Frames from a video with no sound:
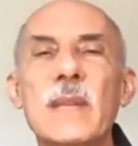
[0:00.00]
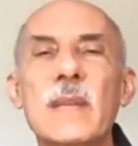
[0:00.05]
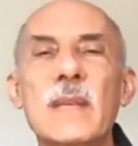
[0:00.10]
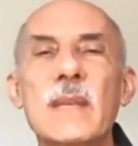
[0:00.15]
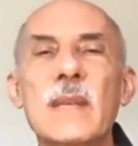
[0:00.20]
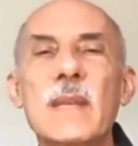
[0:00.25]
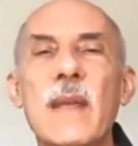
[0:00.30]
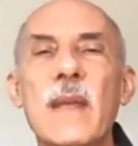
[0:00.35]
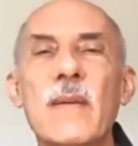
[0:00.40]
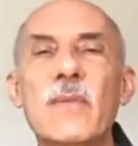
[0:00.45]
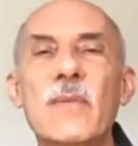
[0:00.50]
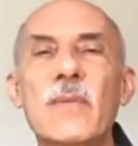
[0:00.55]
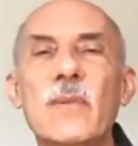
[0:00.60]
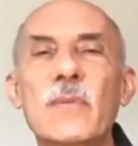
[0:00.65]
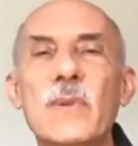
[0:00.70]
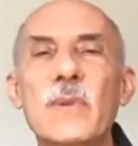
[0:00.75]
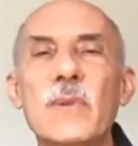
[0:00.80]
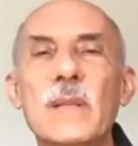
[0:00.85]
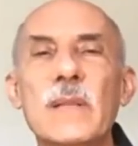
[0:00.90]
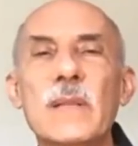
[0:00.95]
he had never
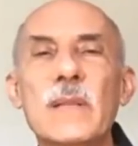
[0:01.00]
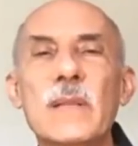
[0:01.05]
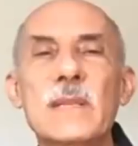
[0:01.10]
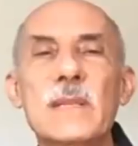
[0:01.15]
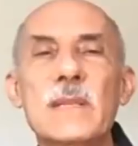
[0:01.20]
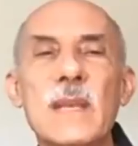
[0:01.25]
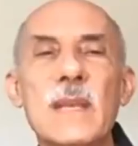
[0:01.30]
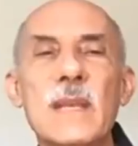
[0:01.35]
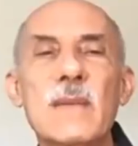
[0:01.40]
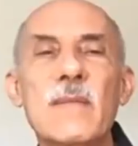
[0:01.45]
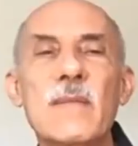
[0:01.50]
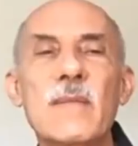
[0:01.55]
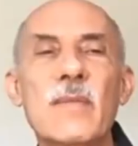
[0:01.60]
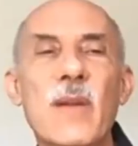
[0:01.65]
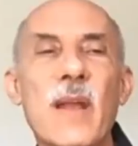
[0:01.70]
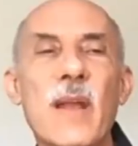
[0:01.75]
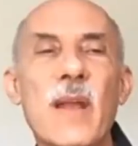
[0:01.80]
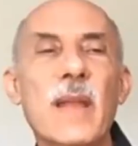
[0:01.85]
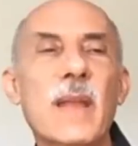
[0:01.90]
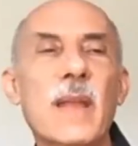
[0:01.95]
really seen
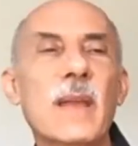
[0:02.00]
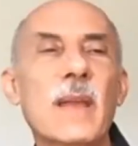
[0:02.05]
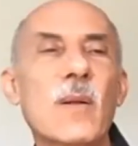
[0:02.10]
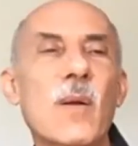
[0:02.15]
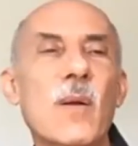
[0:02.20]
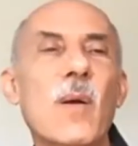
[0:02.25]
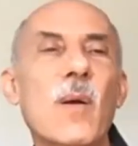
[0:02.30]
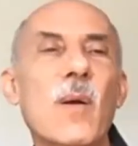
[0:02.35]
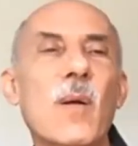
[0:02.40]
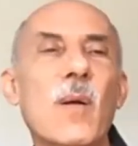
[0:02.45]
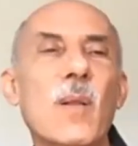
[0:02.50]
Frank at all.